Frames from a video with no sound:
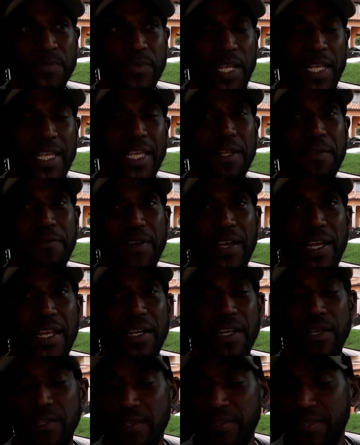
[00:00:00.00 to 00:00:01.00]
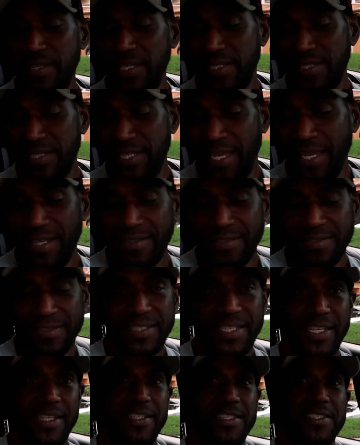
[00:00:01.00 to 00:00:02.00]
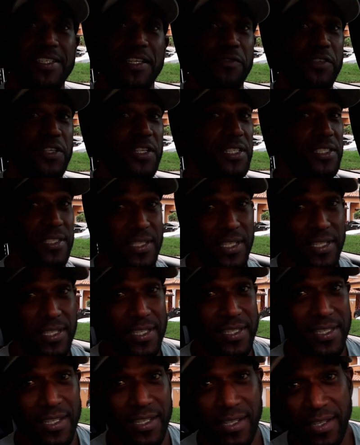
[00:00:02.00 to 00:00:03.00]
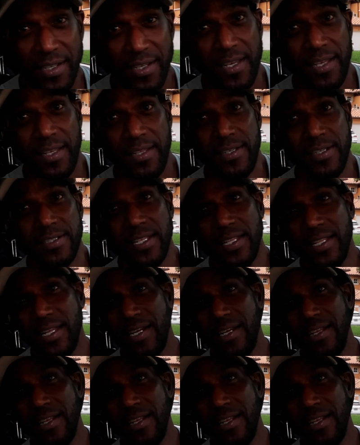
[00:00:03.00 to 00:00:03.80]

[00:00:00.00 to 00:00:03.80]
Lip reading: you can find other things to entertain yourself. There's a lot